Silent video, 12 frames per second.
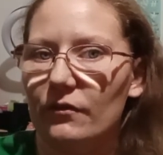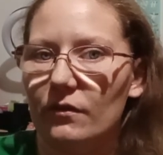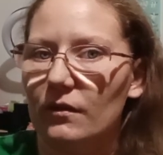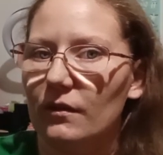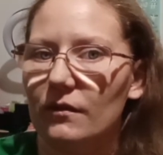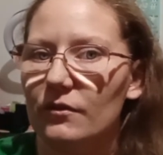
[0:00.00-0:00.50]

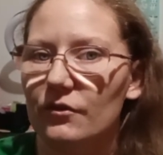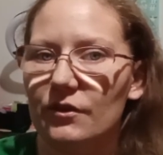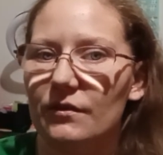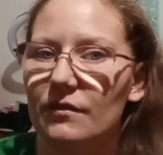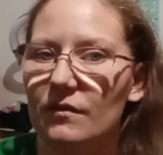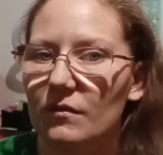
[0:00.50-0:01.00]
It's
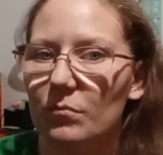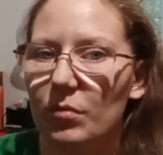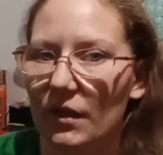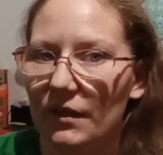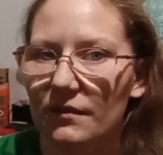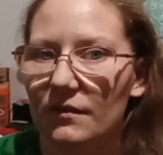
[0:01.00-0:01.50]
just the
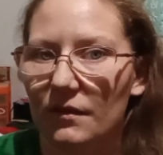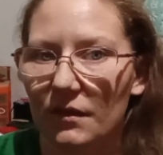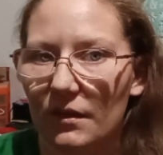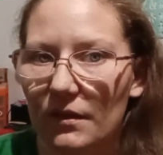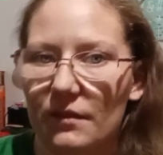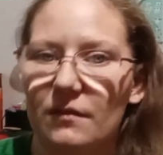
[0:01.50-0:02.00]
price that it
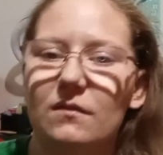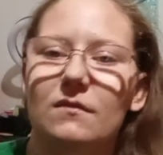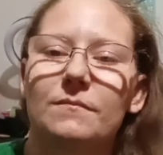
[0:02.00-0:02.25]
is.